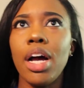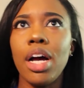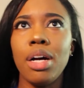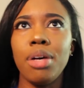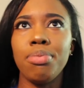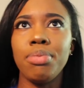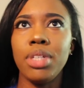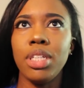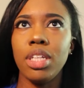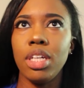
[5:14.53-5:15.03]

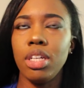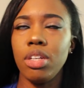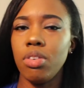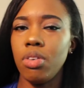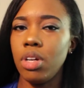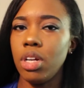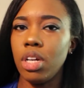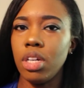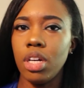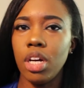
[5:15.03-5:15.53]
I'm sitting
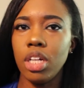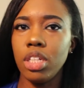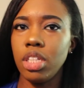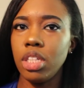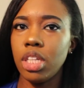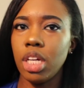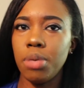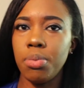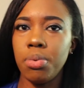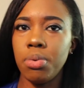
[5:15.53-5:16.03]
on an
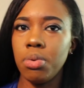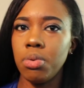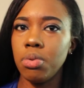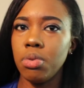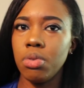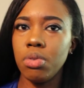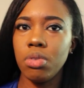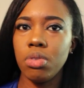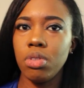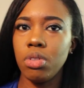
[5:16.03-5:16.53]
unstable
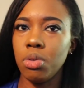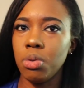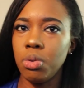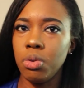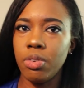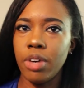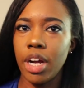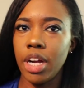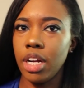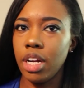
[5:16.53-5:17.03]

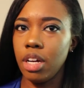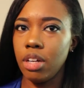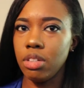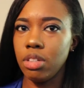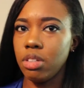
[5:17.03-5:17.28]
stool right now,